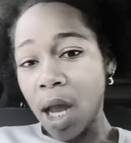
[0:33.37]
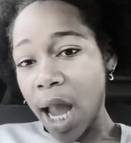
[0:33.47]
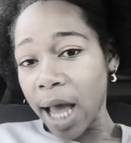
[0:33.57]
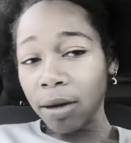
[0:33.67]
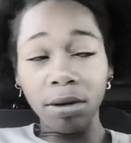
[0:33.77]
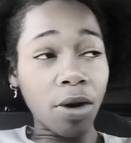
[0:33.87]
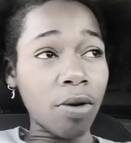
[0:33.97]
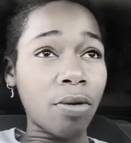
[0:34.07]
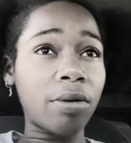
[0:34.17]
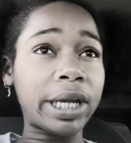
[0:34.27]
I don't
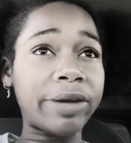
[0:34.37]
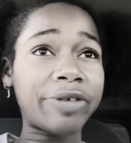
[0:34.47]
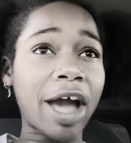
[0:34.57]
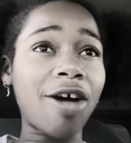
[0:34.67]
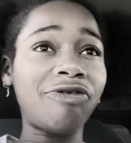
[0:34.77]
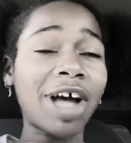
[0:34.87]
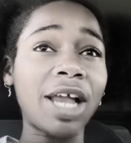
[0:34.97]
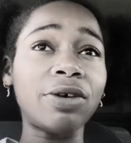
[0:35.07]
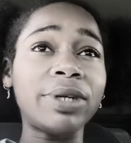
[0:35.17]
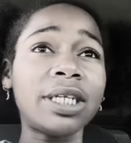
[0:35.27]
know if y'all
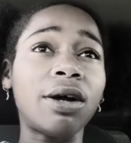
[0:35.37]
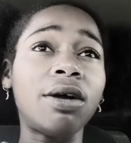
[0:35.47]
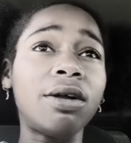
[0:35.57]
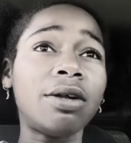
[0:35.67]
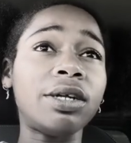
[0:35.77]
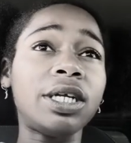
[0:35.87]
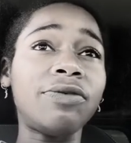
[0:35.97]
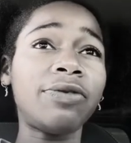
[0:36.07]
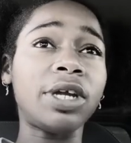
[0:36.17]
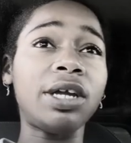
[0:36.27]
follow it.
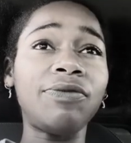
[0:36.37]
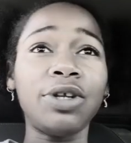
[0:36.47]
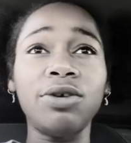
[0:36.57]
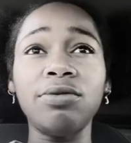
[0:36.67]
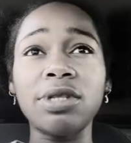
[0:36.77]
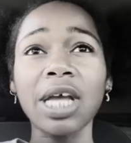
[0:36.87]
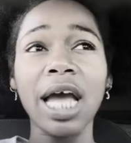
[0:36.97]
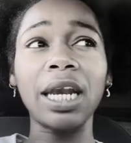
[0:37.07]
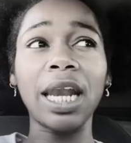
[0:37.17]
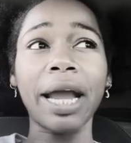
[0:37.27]
If you do, it's
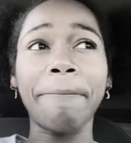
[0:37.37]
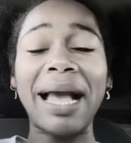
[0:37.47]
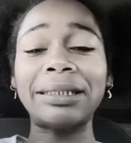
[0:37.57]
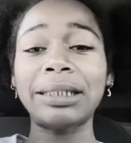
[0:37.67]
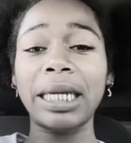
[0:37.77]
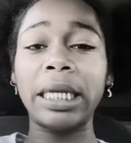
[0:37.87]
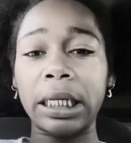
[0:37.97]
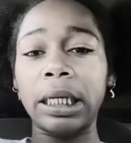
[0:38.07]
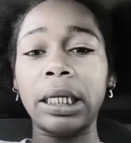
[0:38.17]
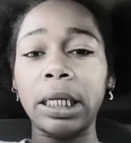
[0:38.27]
kind of like my second
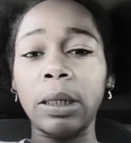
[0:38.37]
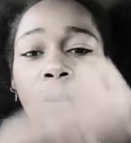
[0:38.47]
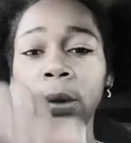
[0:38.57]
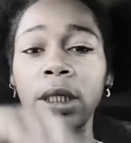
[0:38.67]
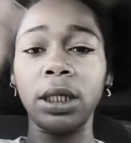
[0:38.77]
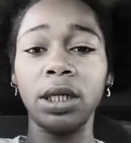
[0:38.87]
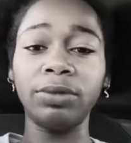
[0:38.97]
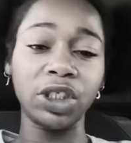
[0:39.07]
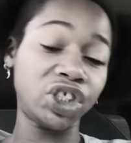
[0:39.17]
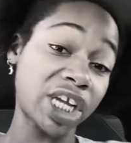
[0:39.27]
runner up
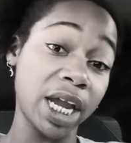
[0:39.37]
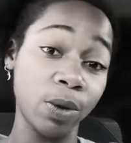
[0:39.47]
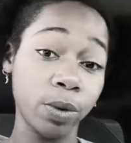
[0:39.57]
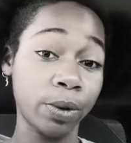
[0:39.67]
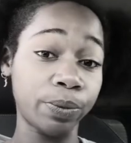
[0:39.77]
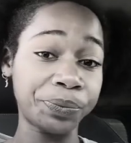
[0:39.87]
to Shade Room.